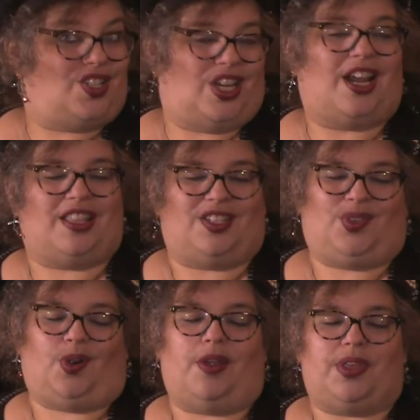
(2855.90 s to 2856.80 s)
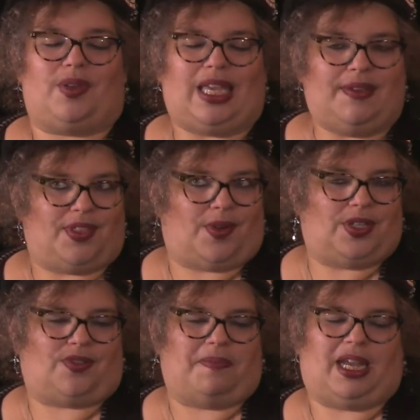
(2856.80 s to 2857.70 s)
share this story with you, even though
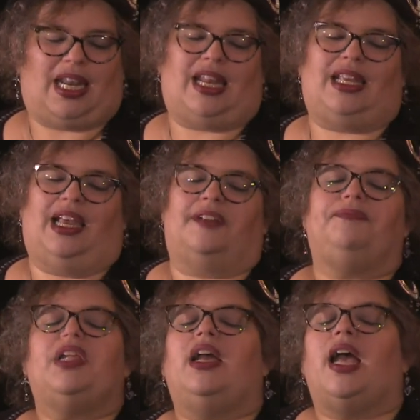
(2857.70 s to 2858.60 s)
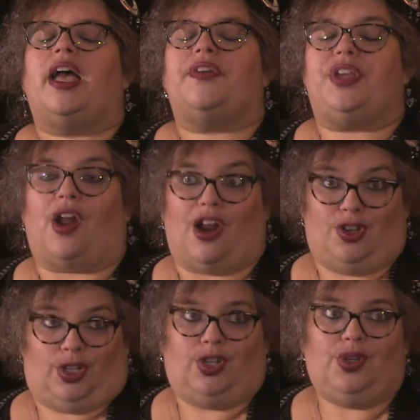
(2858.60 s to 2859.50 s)
it's from Connecticut, there are
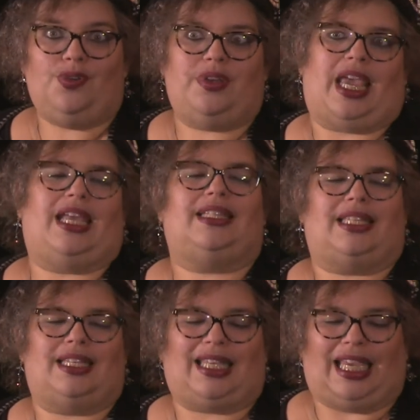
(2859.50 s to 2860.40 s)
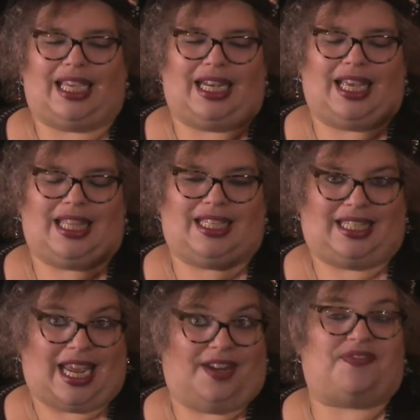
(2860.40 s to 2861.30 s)
two cases in the
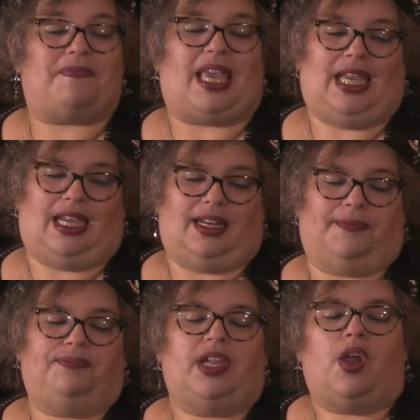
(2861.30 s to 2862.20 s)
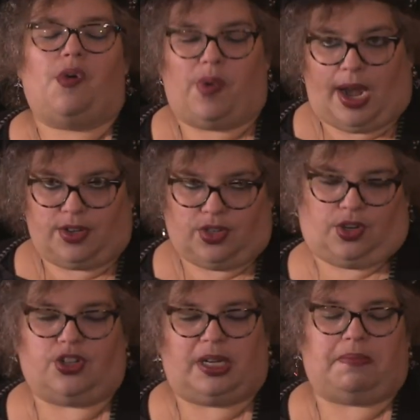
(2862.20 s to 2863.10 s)
state of Maine. When I was
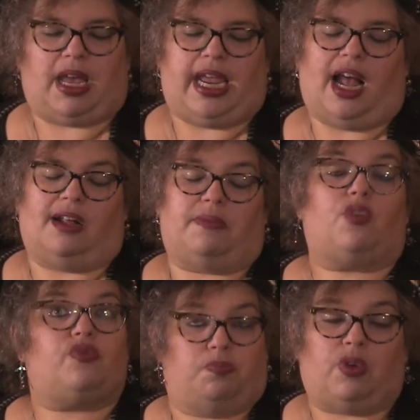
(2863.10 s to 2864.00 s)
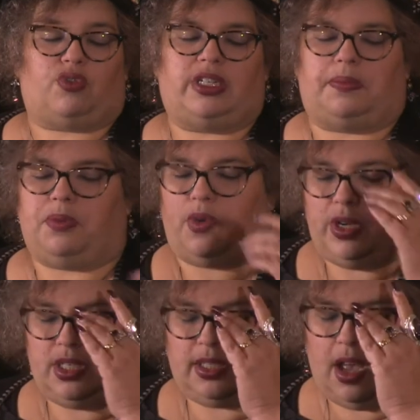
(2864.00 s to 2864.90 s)
researching my, uh, my most recent book,
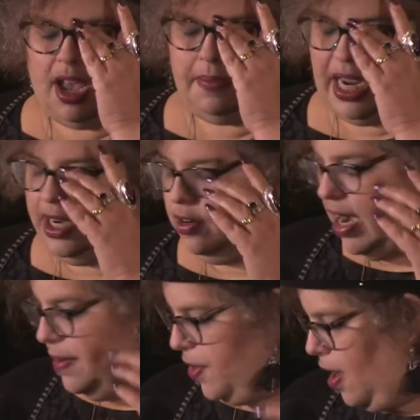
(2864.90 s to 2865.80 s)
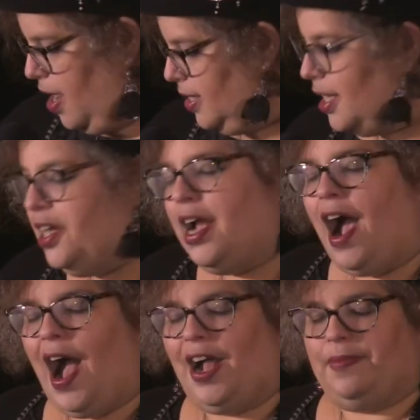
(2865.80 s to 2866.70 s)
which is on Maine graveyards,
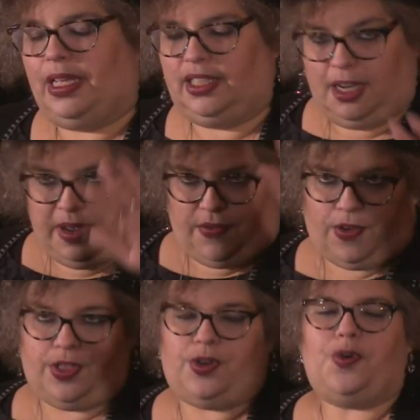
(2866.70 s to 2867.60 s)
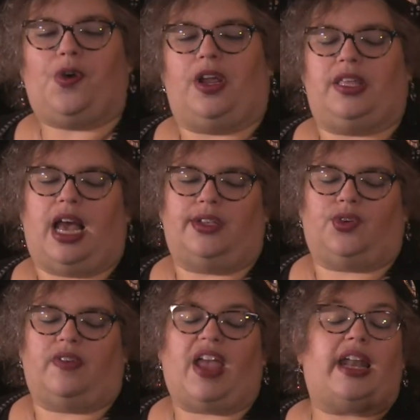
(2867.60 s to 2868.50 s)
um, a little bit further north, uh,
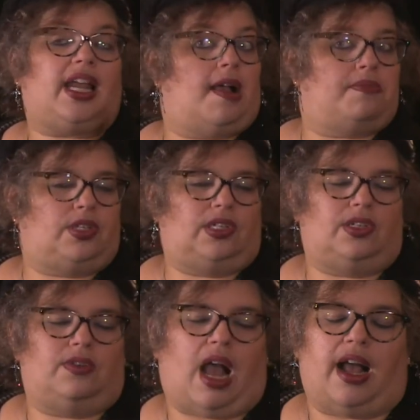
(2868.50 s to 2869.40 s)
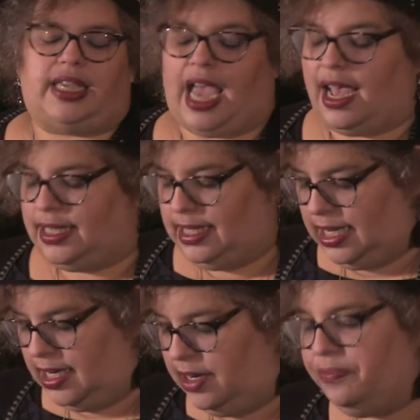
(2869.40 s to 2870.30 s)
sort of heading up to uh,
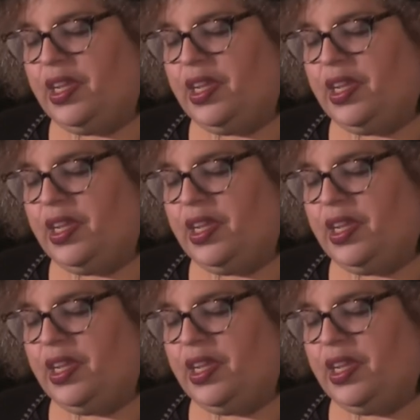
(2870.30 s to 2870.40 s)
Castine,